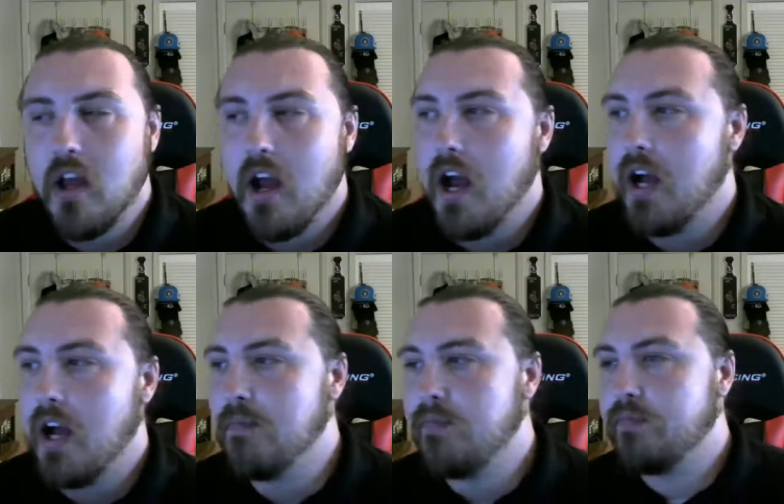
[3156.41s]

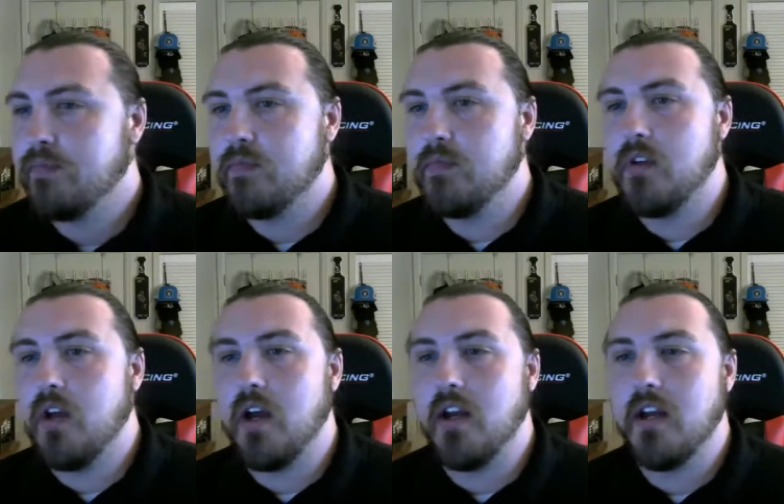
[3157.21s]
Um,
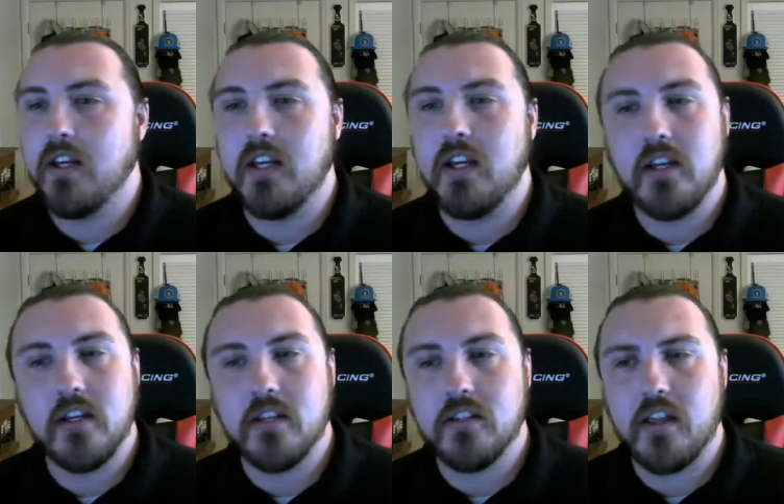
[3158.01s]
uh, and he
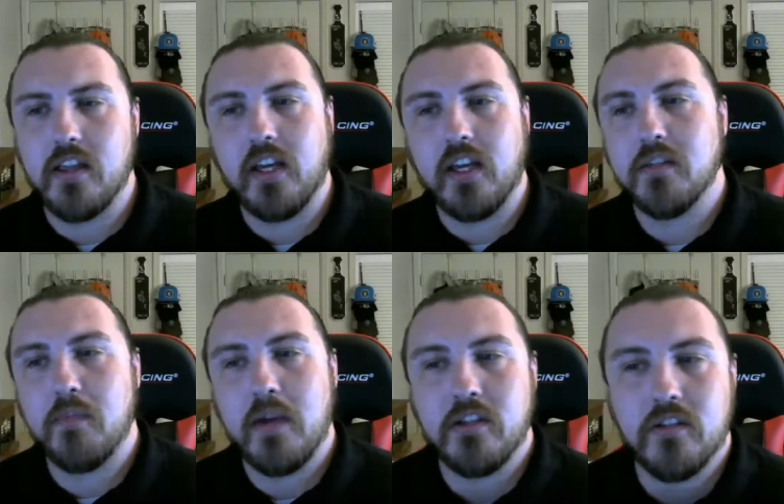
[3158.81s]
is, I think he has a
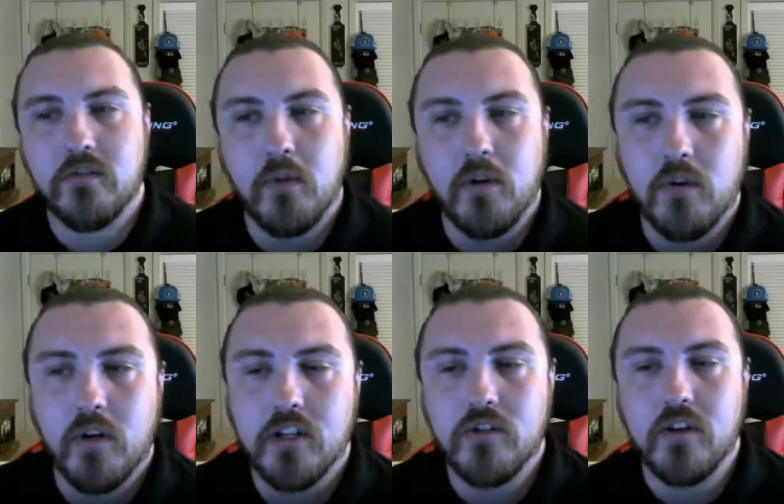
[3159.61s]
master's from OU in
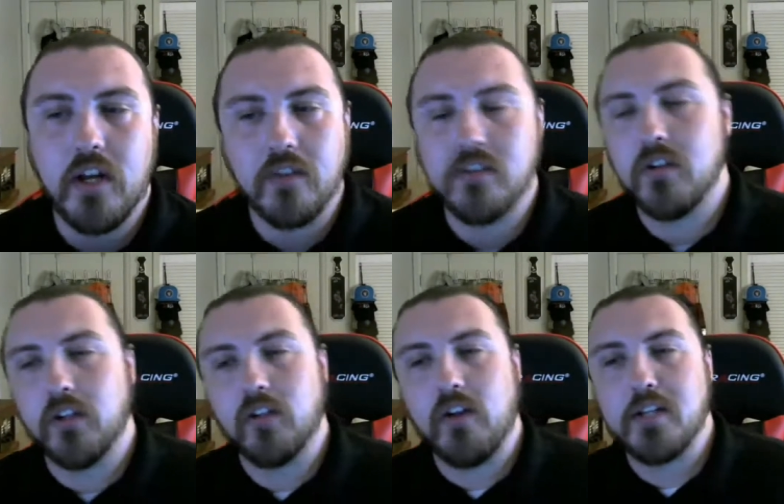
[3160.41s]
history now. So
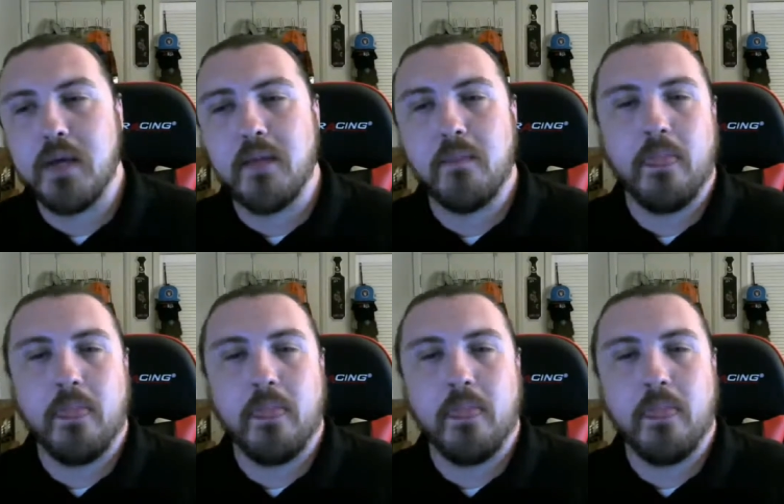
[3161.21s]
congrats, man.